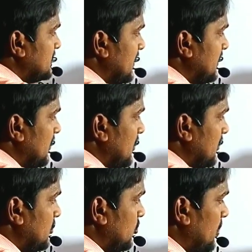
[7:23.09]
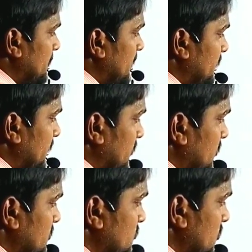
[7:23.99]
then the lone pair of
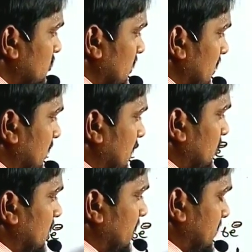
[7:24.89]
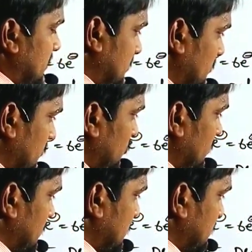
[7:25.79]
electrons not calculated.
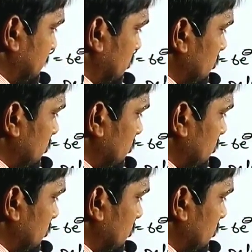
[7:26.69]
Note that